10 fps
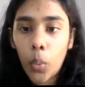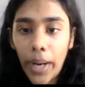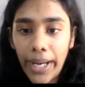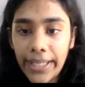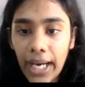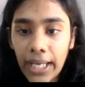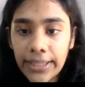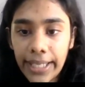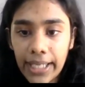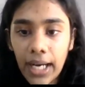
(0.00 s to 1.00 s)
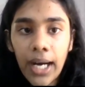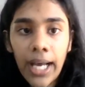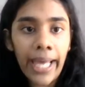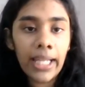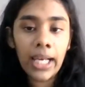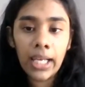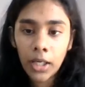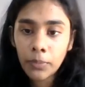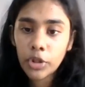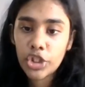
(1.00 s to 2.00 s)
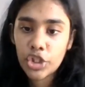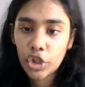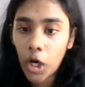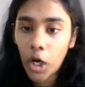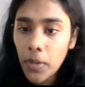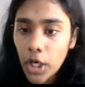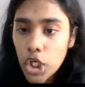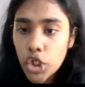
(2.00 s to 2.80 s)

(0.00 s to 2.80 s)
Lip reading: Well done, Rekha and Alham. Good job.